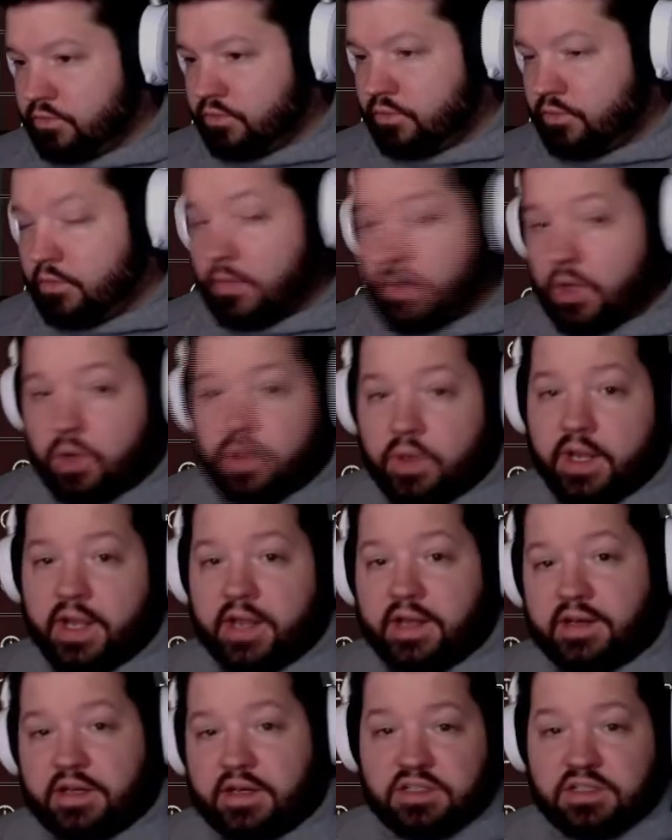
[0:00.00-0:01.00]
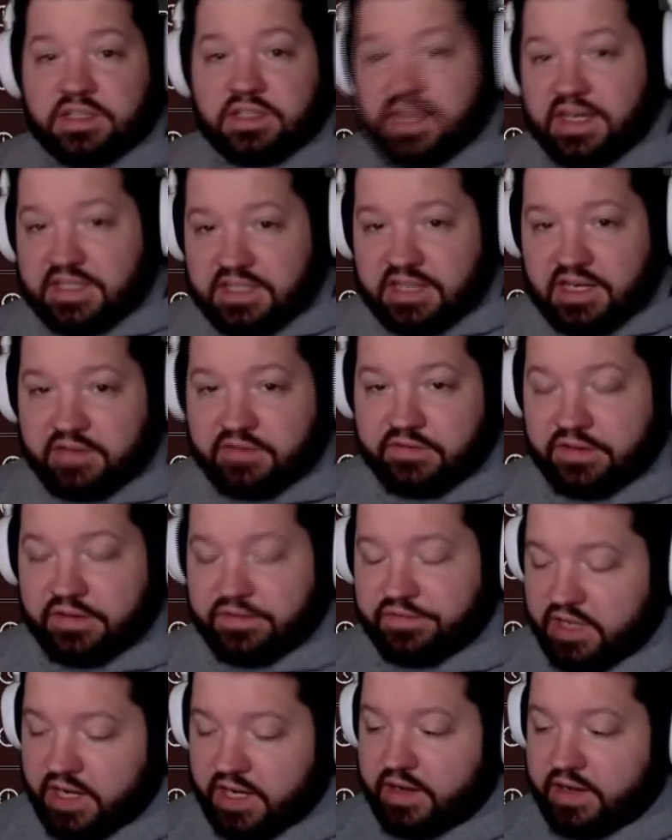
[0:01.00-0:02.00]
Okay, and here's the
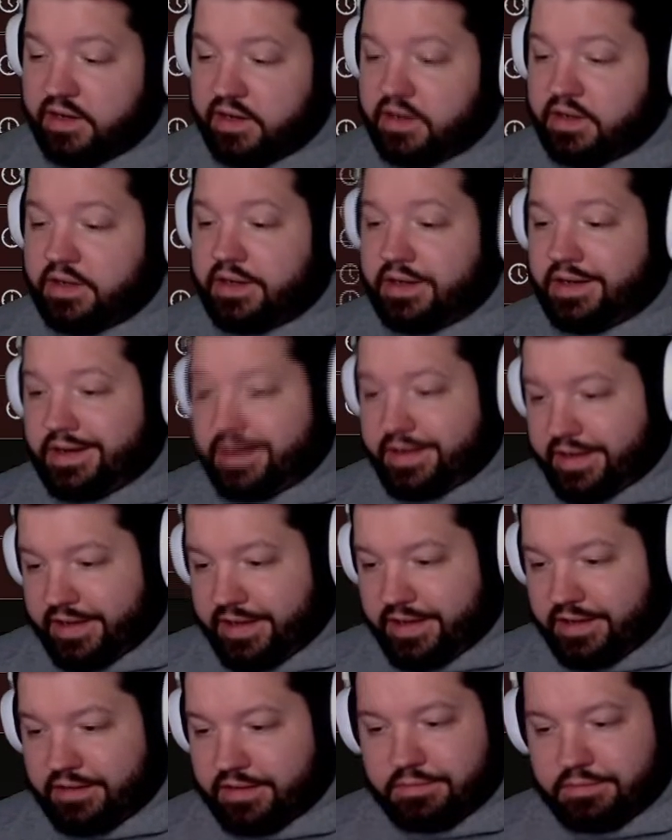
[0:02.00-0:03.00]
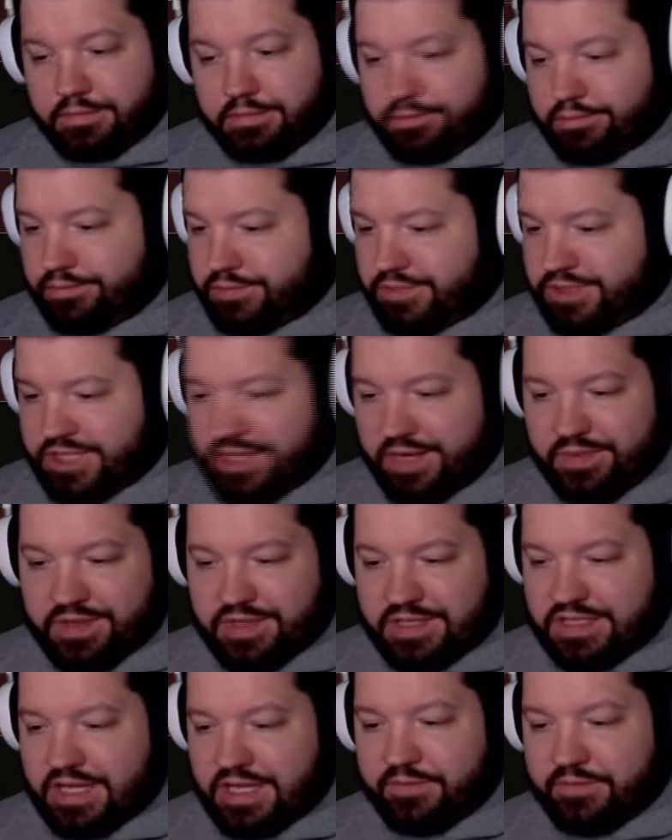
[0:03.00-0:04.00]
SA58. Again, something's
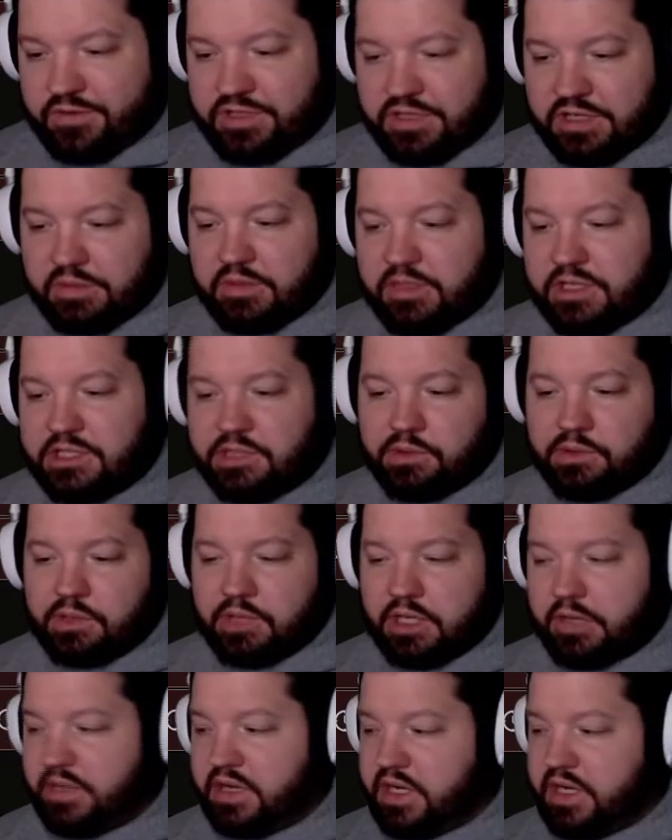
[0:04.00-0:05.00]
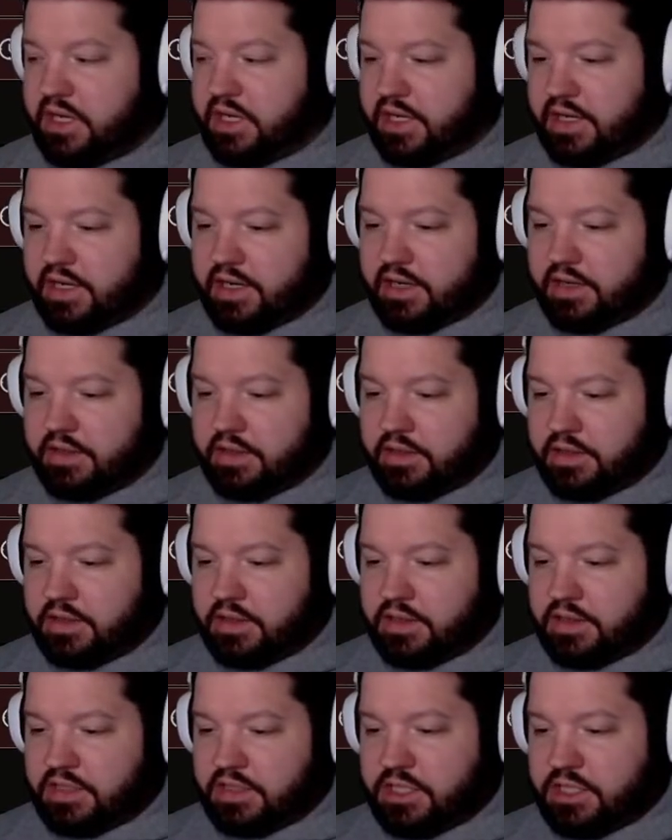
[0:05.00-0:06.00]
up. For some reason, won't let me
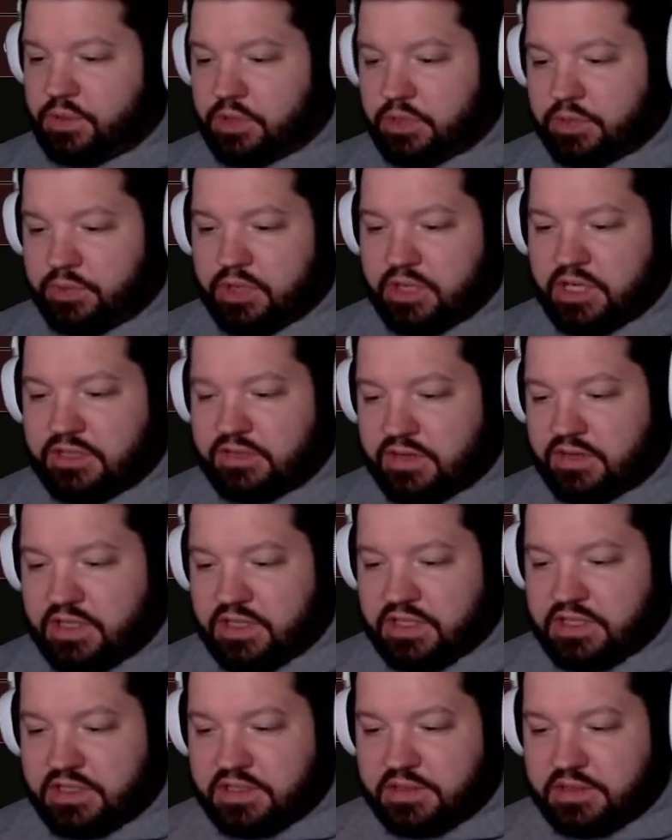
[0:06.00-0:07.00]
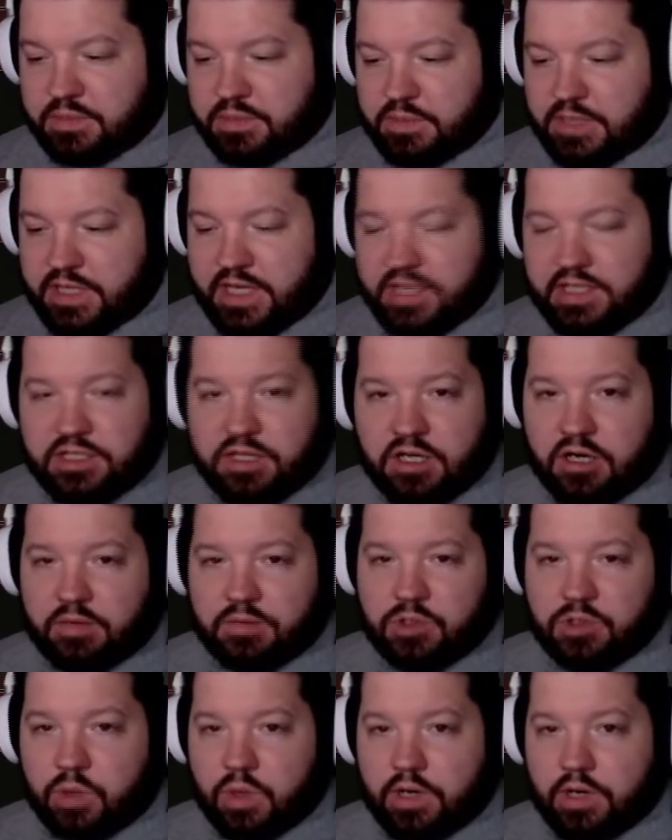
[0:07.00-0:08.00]
see what the price for this DS Arms
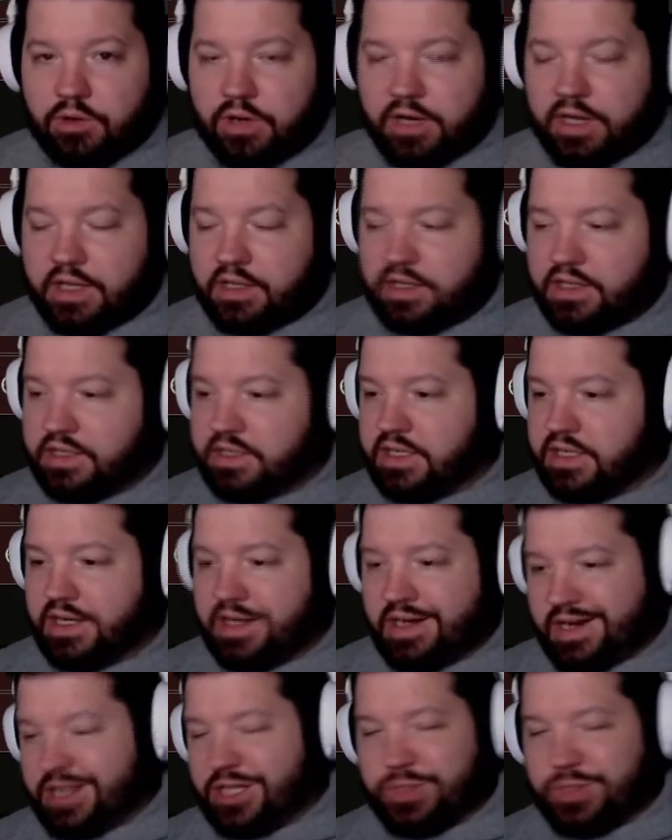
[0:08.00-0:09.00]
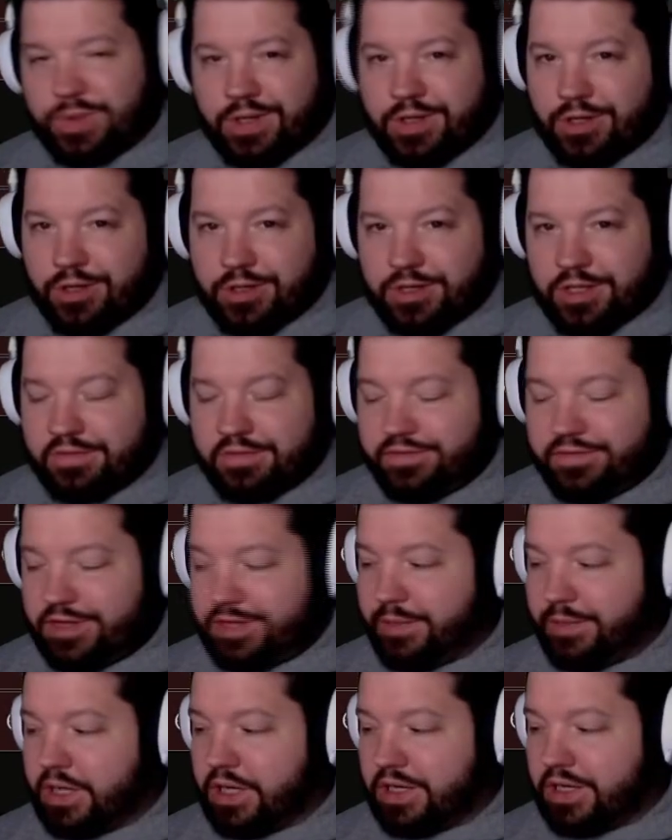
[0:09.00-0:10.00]
quad rail is. I just went and looked at the flea
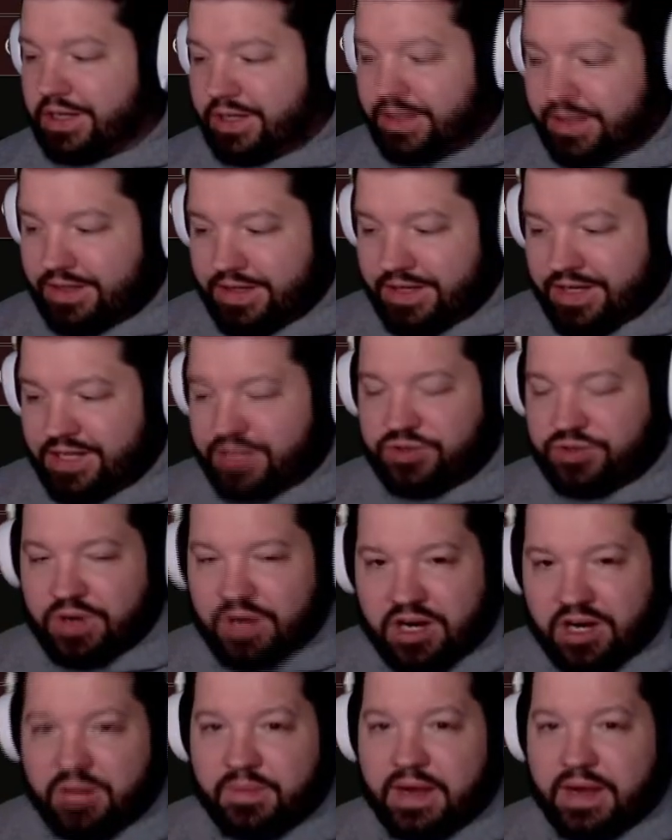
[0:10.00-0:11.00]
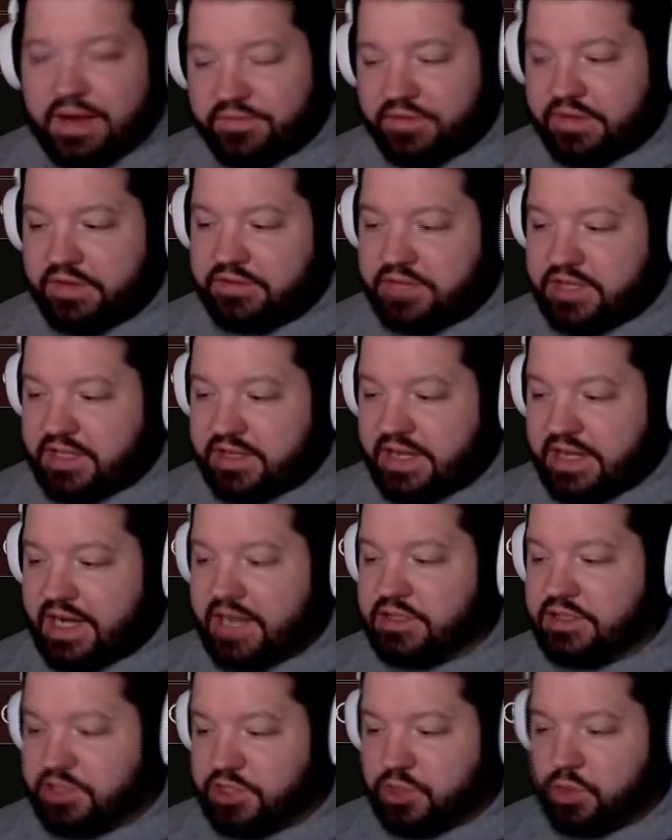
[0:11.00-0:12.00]
market. It's running about
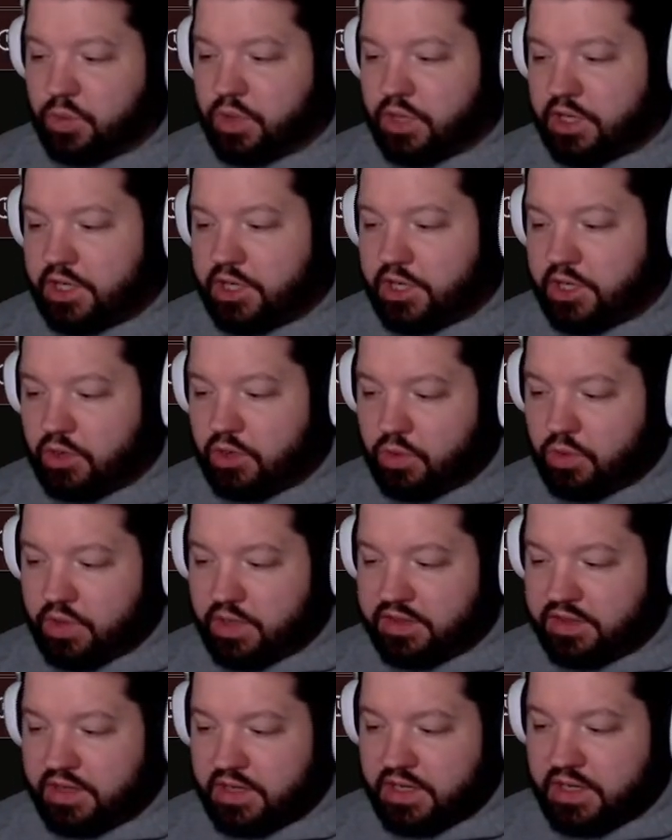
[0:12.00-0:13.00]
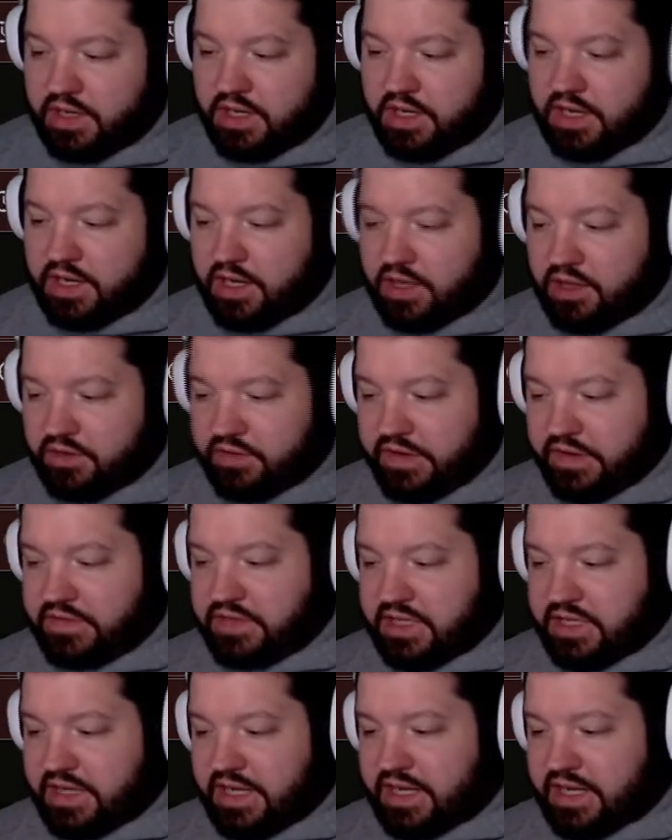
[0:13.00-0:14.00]
15,000. So we're going to go with another
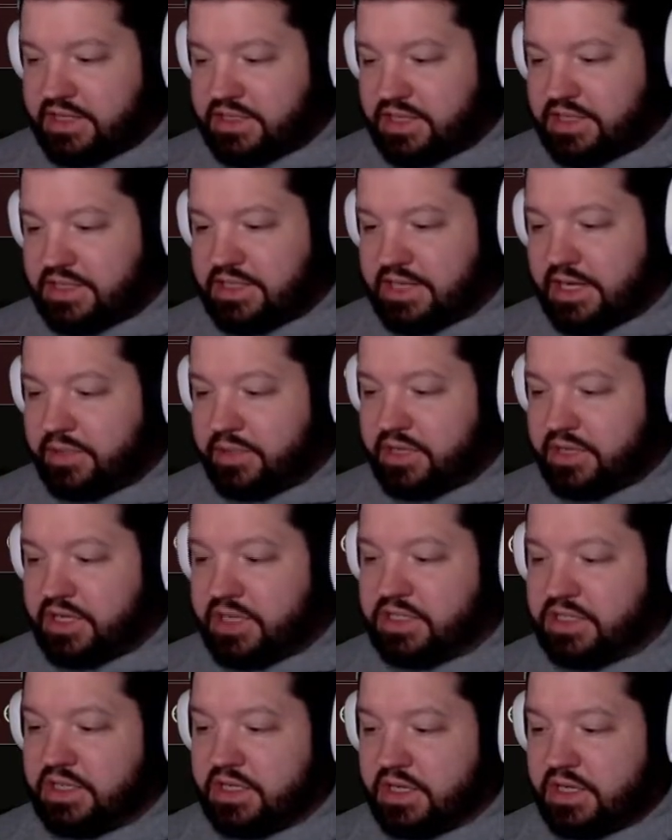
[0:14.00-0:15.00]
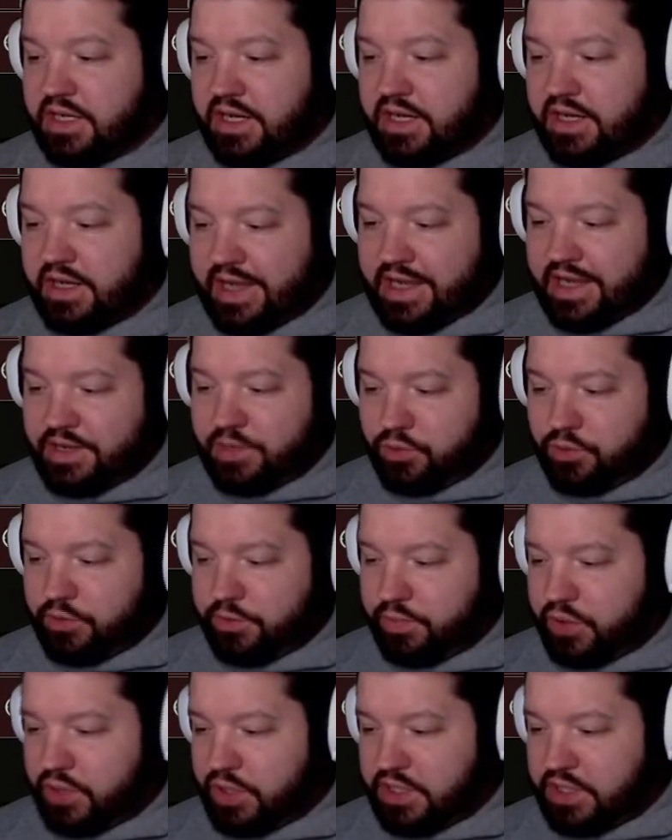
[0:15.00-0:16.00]
15,000 on top of this, and that would
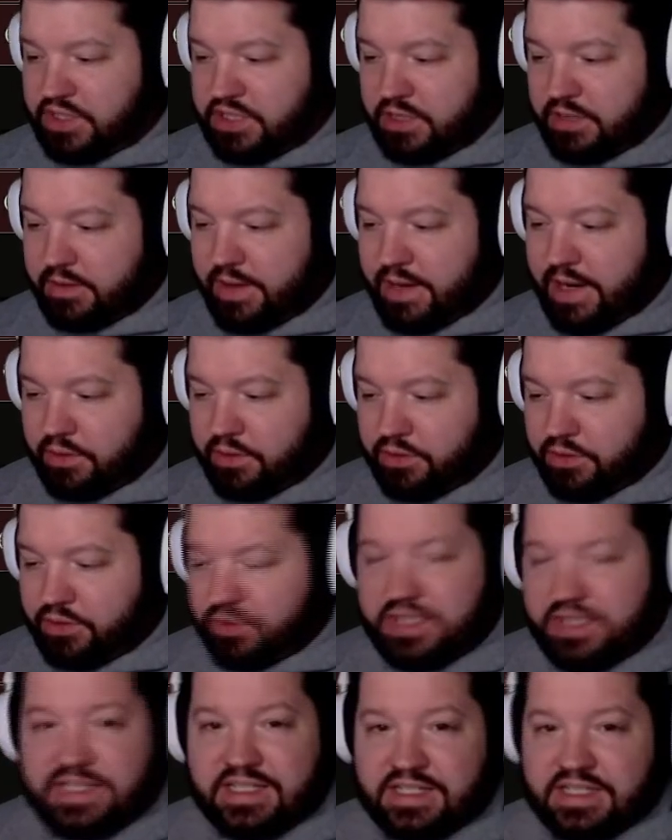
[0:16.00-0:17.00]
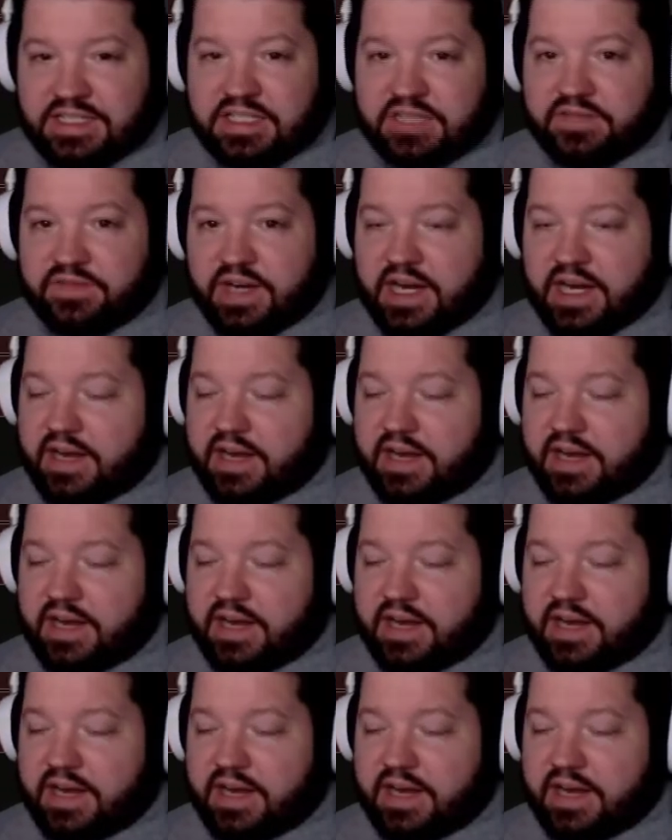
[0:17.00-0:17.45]
put us at about 365.